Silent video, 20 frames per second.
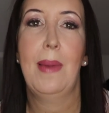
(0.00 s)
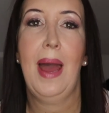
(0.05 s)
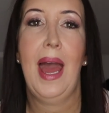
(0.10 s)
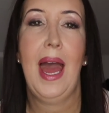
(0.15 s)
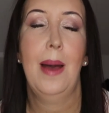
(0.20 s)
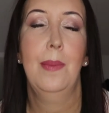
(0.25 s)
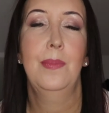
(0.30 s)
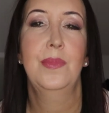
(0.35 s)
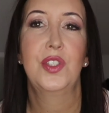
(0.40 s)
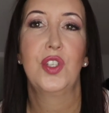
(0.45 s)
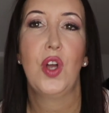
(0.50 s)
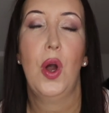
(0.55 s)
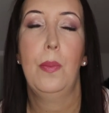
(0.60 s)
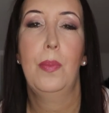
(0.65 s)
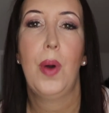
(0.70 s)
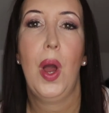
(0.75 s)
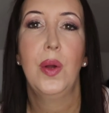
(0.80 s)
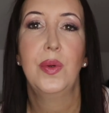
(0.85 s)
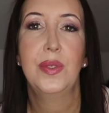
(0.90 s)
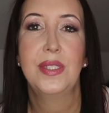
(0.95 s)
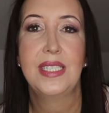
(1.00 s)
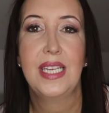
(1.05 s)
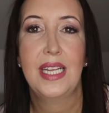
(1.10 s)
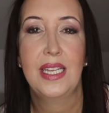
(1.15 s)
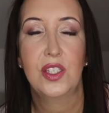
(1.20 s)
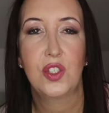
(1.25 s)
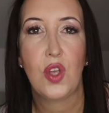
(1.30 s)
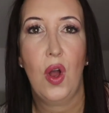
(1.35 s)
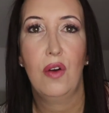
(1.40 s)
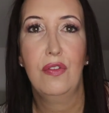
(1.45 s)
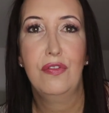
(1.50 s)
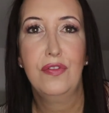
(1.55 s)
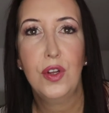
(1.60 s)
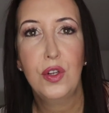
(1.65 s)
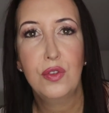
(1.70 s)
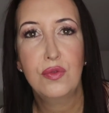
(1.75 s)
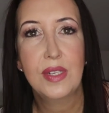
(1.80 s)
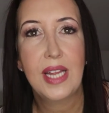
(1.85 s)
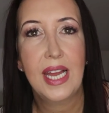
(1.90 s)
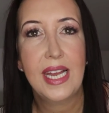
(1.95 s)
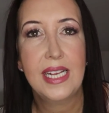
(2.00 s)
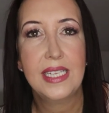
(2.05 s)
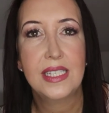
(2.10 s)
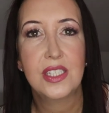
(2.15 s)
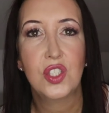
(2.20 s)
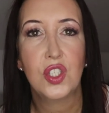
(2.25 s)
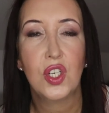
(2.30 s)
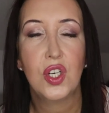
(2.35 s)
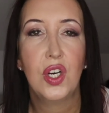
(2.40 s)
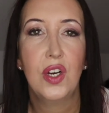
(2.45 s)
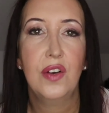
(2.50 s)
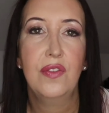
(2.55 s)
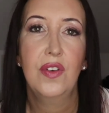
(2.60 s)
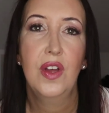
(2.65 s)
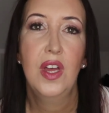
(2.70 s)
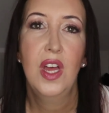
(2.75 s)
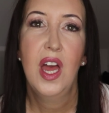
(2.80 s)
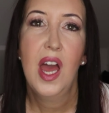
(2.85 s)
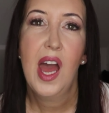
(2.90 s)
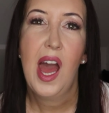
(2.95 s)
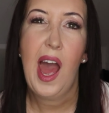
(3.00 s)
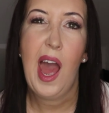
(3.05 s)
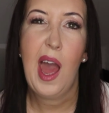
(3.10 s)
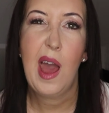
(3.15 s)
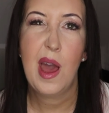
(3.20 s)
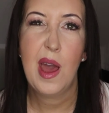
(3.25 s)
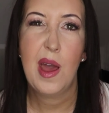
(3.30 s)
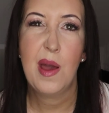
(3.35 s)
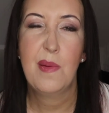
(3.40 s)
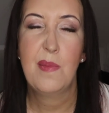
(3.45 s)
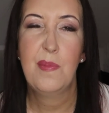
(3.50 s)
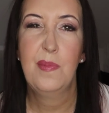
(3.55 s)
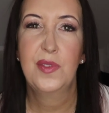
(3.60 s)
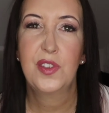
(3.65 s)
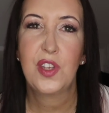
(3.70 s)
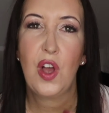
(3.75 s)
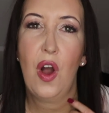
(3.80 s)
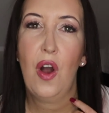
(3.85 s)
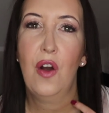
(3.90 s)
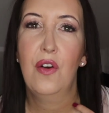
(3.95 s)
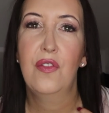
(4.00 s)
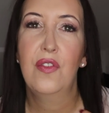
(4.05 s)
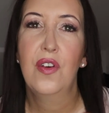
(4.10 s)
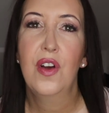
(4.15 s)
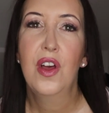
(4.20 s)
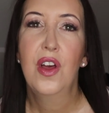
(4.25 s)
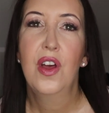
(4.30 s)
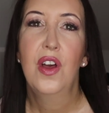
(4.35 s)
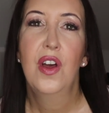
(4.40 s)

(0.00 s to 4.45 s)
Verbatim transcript: I am sort of posting sort of food related stuff, um, sort of